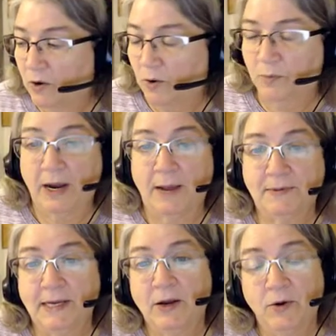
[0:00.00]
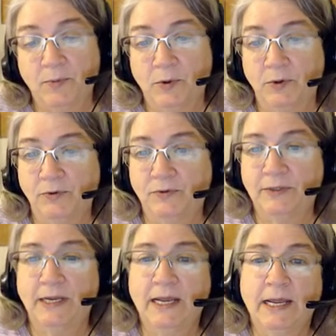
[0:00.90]
or perhaps
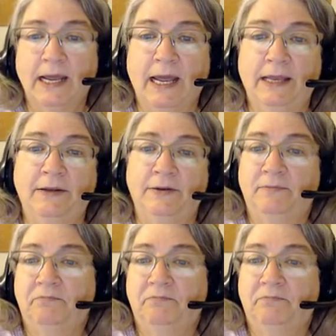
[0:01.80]
error-proofed. And